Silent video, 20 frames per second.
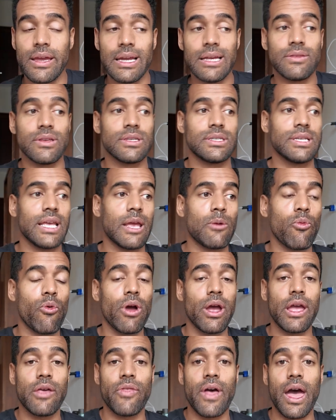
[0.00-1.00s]
In the same
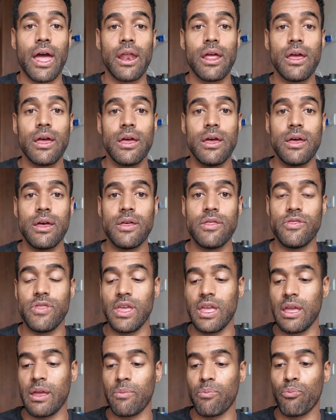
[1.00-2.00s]
way that
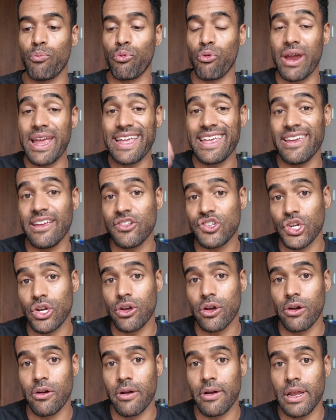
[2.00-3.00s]
the breakage
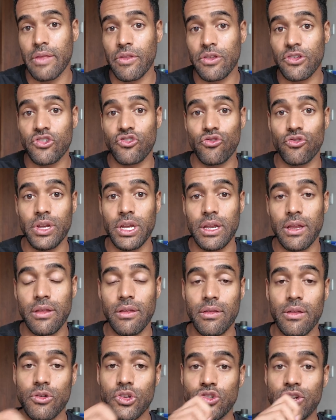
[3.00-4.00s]
occurred in the street,
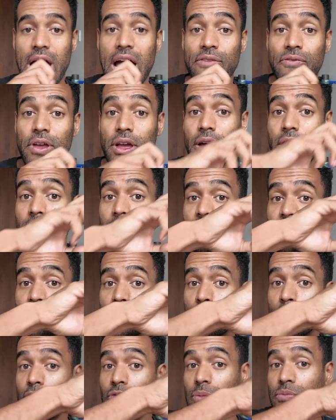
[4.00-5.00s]
so traffic couldn't
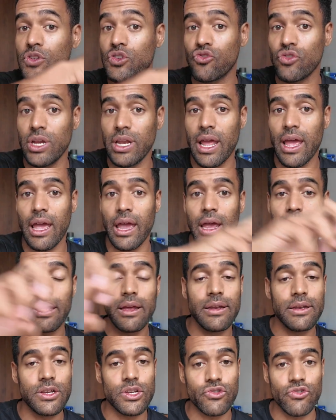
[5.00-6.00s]
flow from street
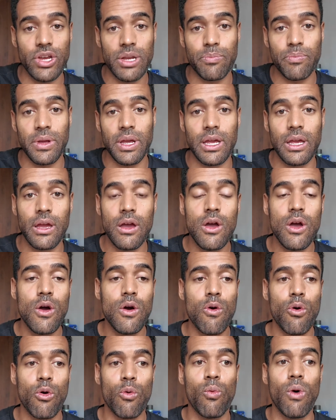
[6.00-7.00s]
A to street B,
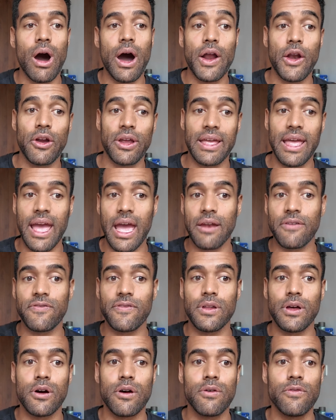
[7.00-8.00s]
or water can't
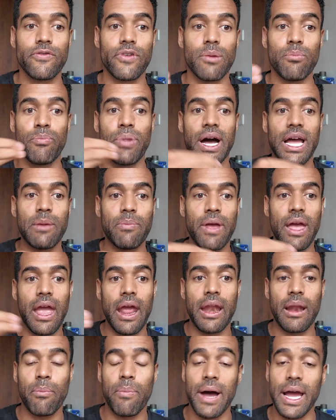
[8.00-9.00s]
flow from pipe
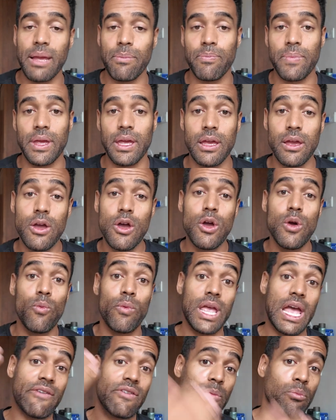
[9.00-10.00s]
A to pipe B.
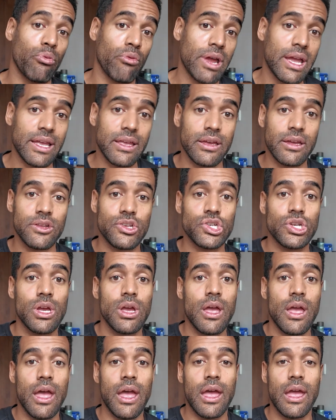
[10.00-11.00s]
We have a breakage,
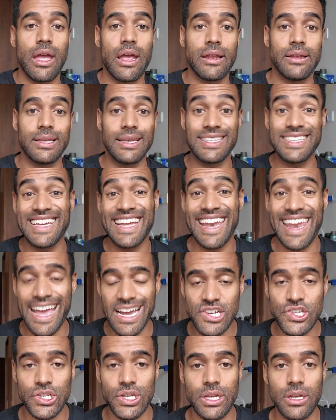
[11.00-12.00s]
a
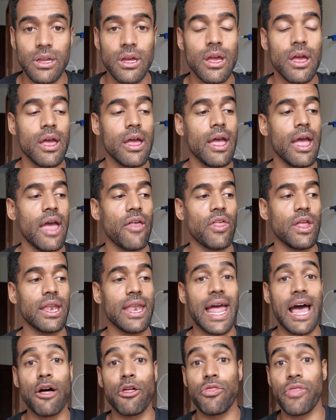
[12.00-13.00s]
disconnection, and then
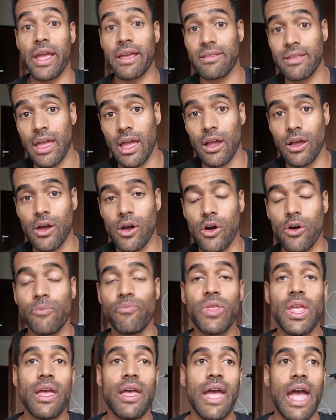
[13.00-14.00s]
now things can't
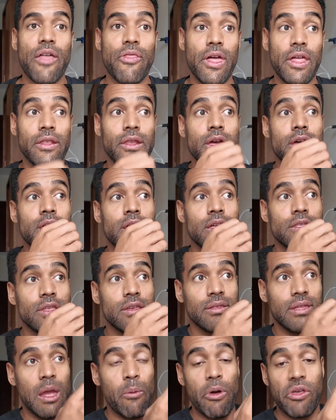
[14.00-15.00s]
go. And then the
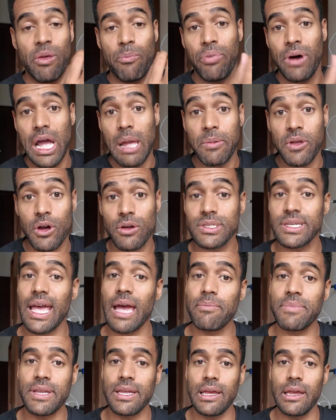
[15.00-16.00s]
same way the pipe goes
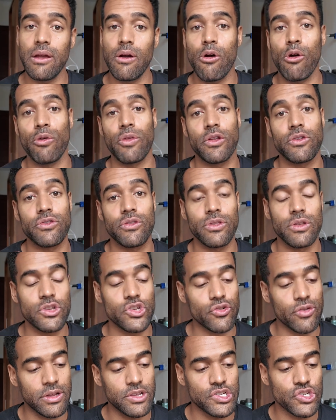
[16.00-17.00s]
empty or
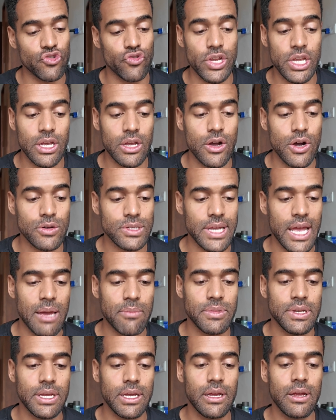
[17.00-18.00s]
the street goes
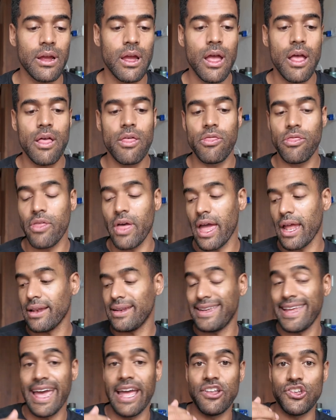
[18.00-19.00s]
empty,
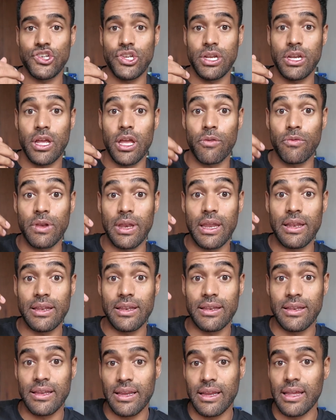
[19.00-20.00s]
then tension
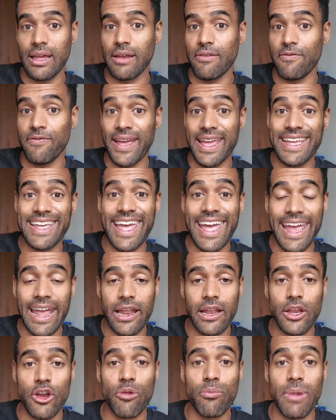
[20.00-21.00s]
can
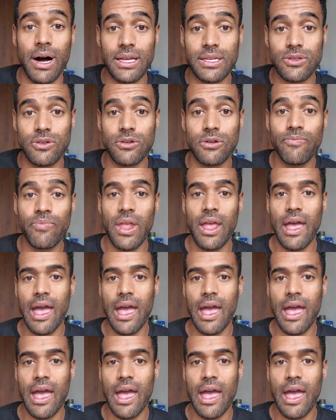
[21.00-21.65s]
vacate your muscle